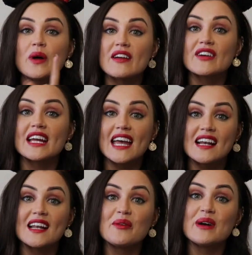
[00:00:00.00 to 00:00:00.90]
Whenever Kate
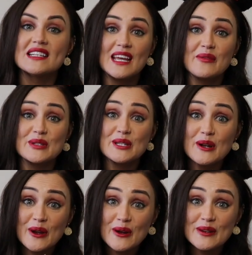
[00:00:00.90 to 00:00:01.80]
and I went, it was
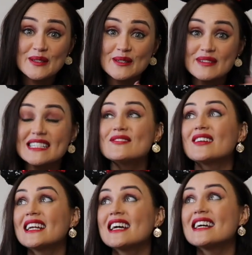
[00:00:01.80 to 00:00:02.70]
closed. We didn't
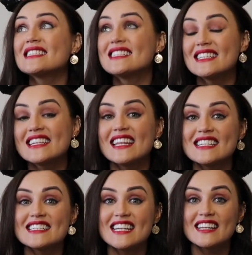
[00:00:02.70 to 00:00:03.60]
realise, didn't
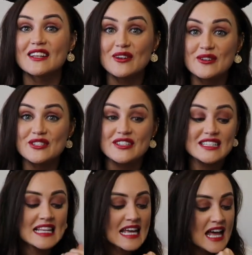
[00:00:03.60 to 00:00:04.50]
think to check the closures.